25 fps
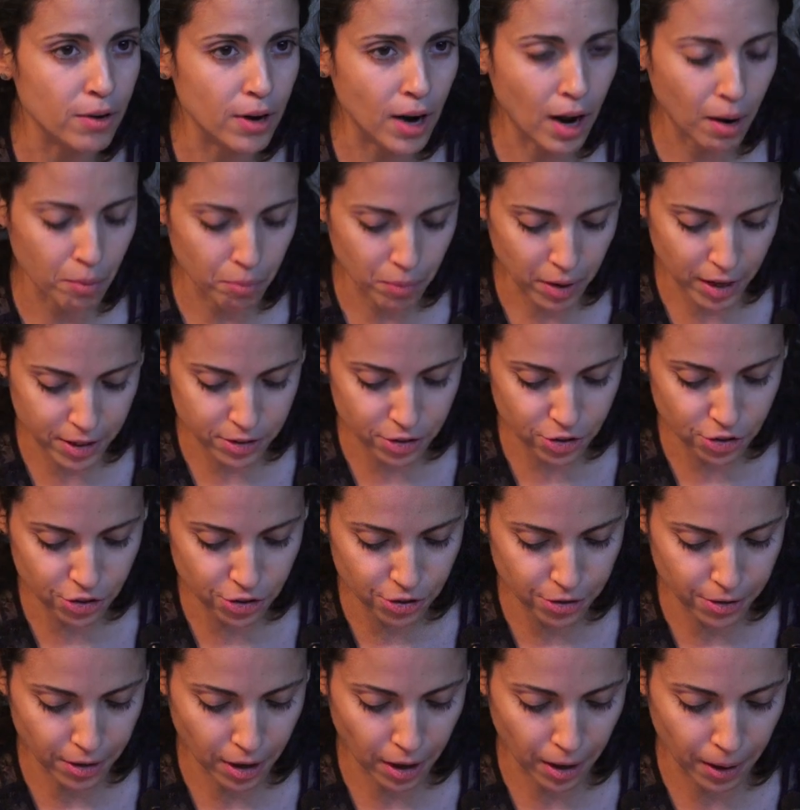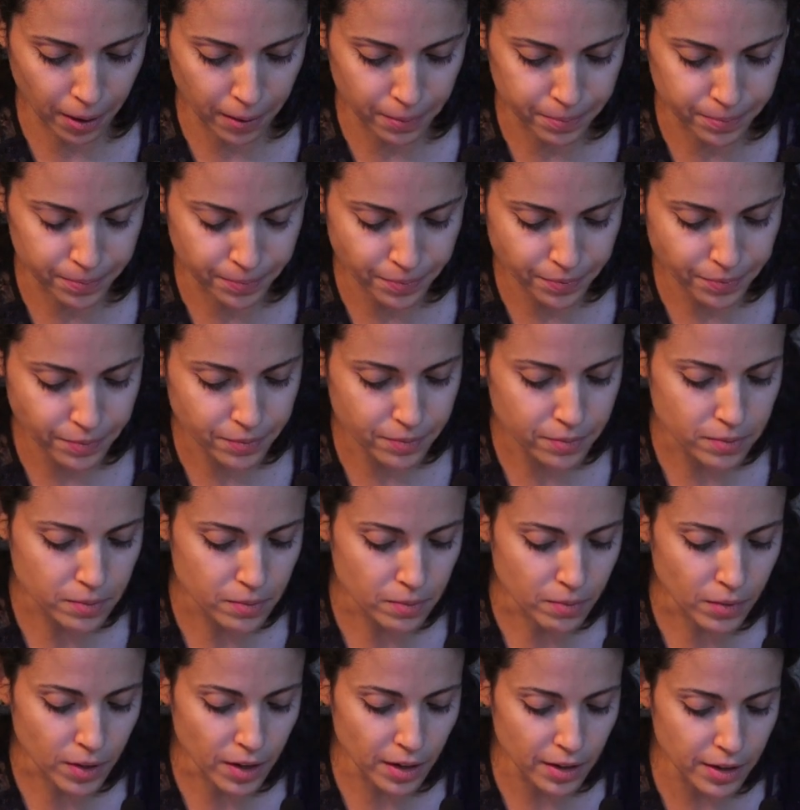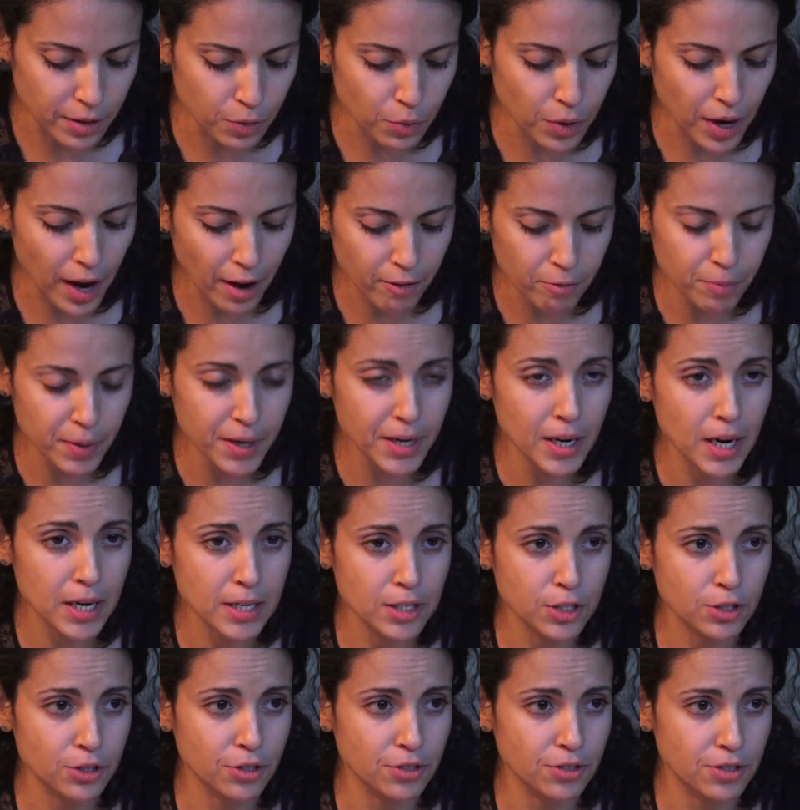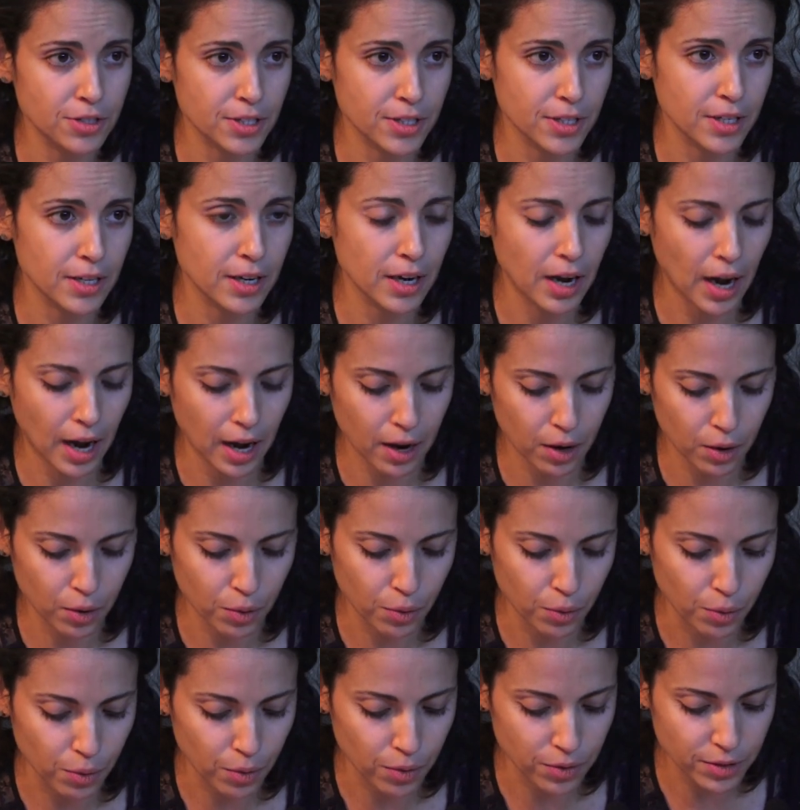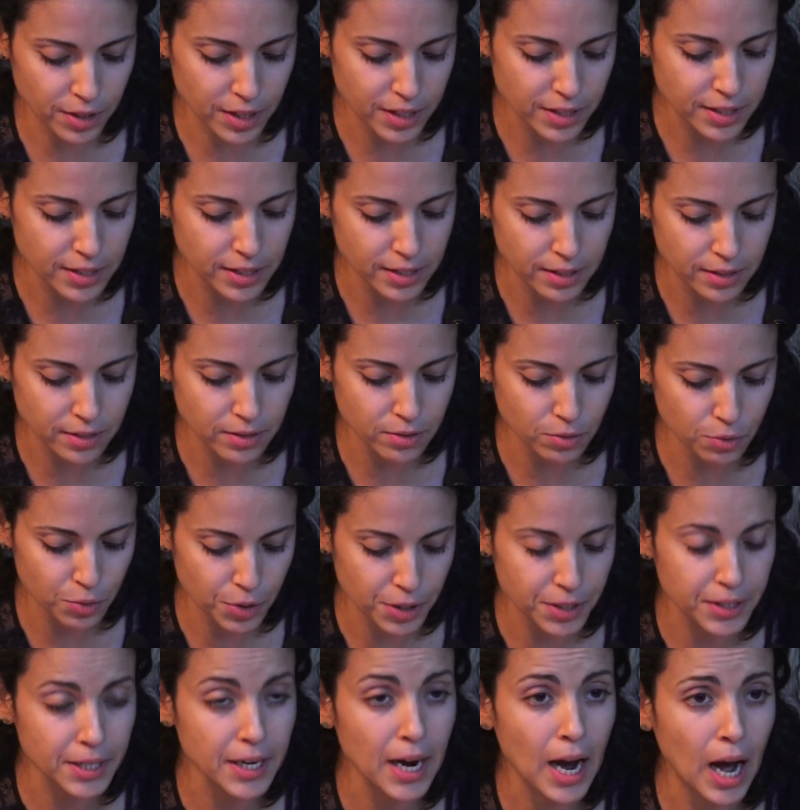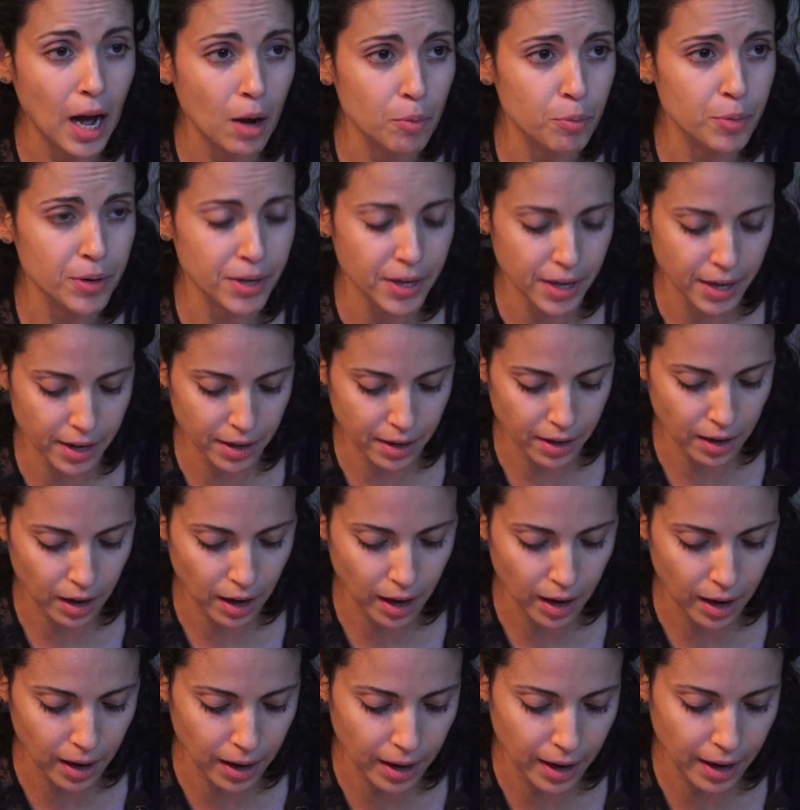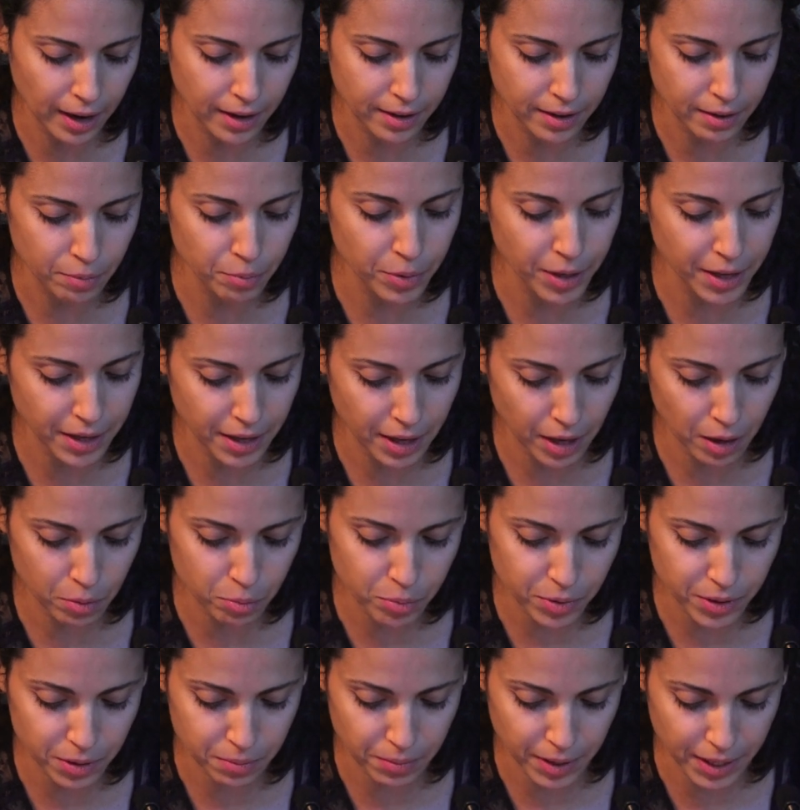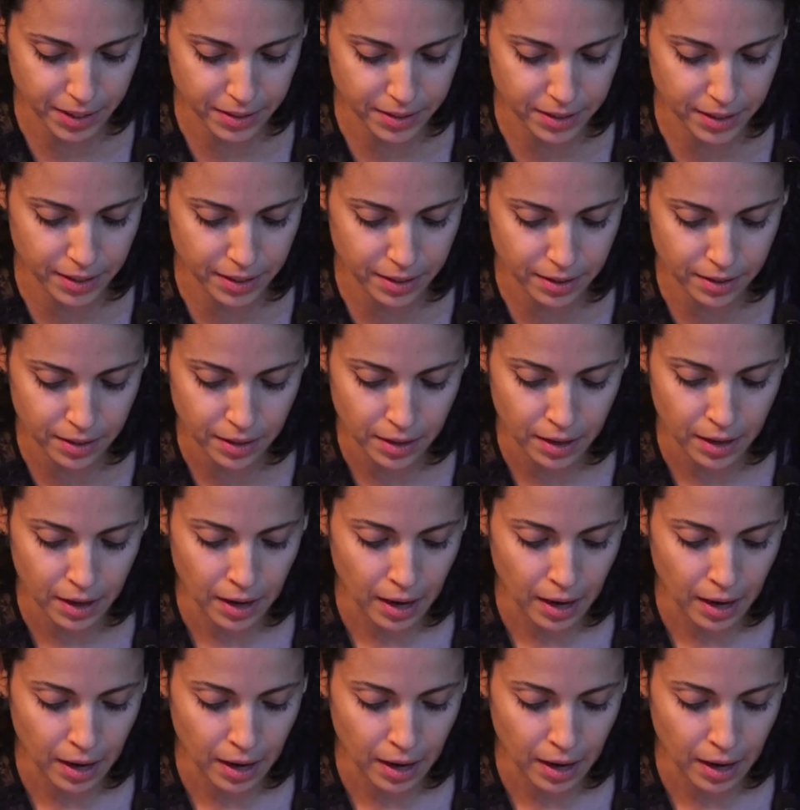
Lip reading: not much. It would have been nice to see how this is really happening and being implemented.